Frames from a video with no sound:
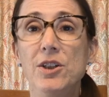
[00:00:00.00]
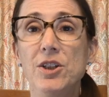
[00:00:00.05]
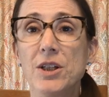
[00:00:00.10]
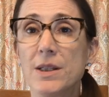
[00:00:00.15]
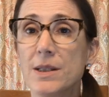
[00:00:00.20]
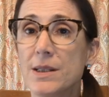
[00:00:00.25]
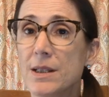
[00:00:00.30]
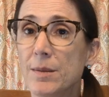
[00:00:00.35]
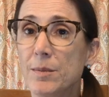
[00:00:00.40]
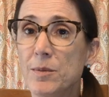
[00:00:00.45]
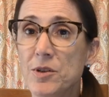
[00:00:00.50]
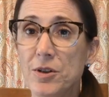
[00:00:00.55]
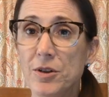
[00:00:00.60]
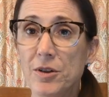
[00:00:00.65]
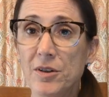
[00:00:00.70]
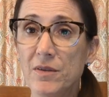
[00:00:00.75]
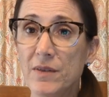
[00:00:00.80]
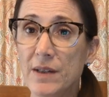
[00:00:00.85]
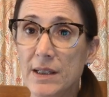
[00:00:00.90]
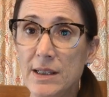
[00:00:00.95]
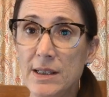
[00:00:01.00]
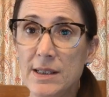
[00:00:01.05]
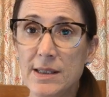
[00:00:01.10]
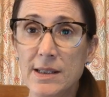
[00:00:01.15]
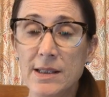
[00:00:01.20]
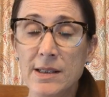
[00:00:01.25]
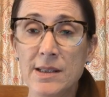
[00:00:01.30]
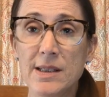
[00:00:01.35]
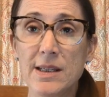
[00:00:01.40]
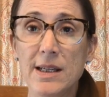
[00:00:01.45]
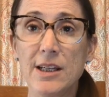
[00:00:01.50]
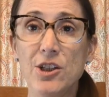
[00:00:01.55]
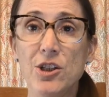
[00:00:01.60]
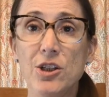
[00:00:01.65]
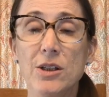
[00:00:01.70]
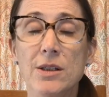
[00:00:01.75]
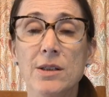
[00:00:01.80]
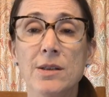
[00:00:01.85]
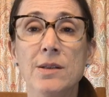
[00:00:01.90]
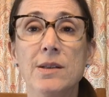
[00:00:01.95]
Just observe any
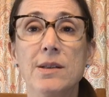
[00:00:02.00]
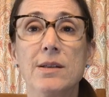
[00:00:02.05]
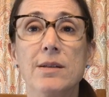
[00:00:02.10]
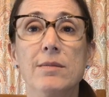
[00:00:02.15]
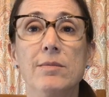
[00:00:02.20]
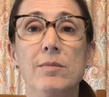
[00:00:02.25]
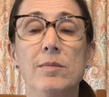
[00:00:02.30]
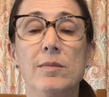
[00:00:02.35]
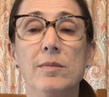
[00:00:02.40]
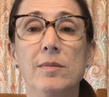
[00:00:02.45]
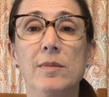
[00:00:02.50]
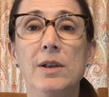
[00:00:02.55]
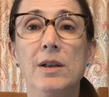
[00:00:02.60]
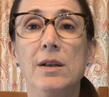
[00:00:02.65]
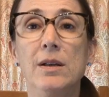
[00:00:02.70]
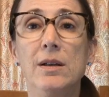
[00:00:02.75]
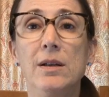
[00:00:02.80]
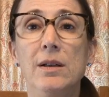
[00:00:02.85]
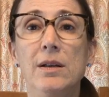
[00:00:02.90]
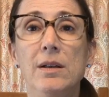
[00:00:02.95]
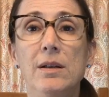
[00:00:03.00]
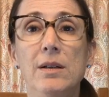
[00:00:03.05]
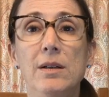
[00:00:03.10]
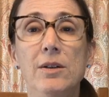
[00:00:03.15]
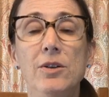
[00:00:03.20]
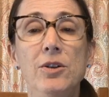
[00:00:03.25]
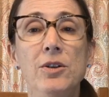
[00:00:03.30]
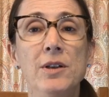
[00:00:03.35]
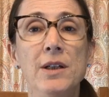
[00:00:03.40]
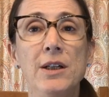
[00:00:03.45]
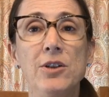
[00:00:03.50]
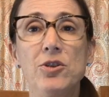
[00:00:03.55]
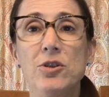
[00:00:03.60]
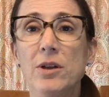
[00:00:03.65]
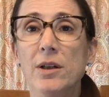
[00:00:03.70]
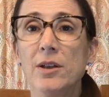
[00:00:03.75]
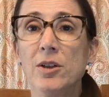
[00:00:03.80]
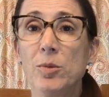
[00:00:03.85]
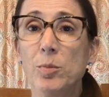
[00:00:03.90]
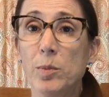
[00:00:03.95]
sensations. You're not
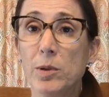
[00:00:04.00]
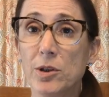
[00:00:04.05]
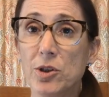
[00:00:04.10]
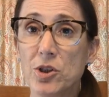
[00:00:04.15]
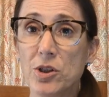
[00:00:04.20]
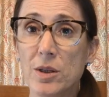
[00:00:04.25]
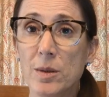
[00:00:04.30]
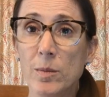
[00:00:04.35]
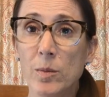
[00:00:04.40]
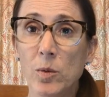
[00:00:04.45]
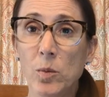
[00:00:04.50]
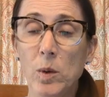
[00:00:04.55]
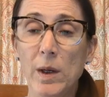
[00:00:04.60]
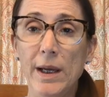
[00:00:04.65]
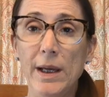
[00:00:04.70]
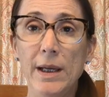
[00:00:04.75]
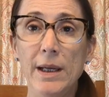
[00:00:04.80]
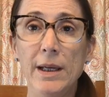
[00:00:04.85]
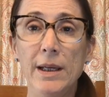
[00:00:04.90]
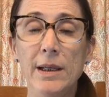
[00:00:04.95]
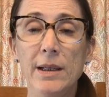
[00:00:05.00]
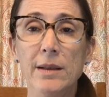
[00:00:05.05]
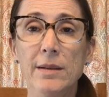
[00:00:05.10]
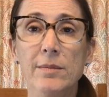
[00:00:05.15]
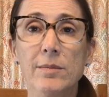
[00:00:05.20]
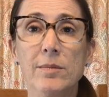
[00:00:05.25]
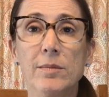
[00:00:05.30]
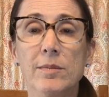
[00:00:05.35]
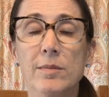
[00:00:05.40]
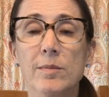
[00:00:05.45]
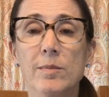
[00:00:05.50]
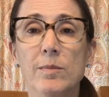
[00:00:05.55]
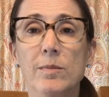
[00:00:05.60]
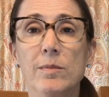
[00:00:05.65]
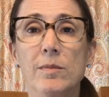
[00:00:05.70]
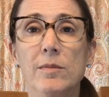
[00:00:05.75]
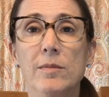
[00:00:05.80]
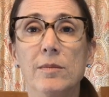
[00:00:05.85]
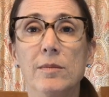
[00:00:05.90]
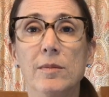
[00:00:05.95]
trying to push them away
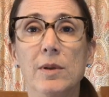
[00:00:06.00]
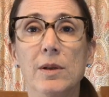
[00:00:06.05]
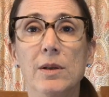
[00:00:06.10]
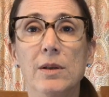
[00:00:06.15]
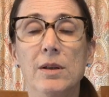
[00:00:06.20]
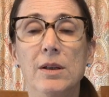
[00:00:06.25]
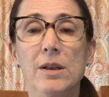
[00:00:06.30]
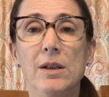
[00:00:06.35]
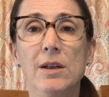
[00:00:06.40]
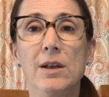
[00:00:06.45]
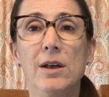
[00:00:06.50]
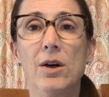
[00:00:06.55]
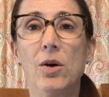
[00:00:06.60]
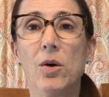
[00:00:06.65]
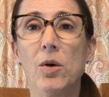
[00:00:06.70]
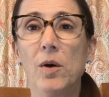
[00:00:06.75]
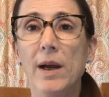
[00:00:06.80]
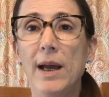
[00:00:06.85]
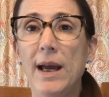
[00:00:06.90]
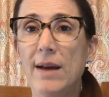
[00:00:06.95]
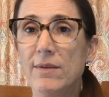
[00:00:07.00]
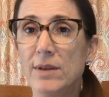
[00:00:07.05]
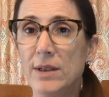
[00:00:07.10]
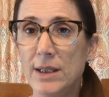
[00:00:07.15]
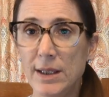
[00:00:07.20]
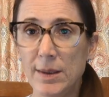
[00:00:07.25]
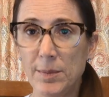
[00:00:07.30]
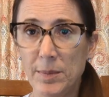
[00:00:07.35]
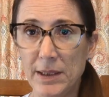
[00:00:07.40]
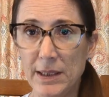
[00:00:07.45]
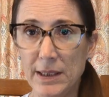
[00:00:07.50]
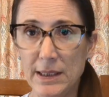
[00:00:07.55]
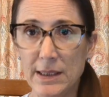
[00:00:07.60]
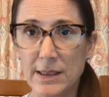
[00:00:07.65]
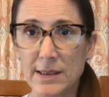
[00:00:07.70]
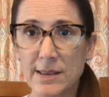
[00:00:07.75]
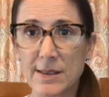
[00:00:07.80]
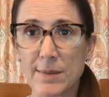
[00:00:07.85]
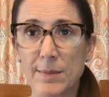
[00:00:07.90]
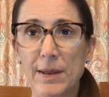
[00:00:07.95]
or have any
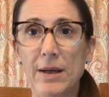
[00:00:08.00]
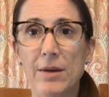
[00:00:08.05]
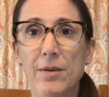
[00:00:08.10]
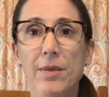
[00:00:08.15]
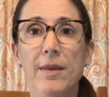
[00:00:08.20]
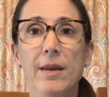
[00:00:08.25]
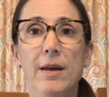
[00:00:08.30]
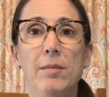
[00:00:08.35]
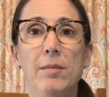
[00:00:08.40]
opinions about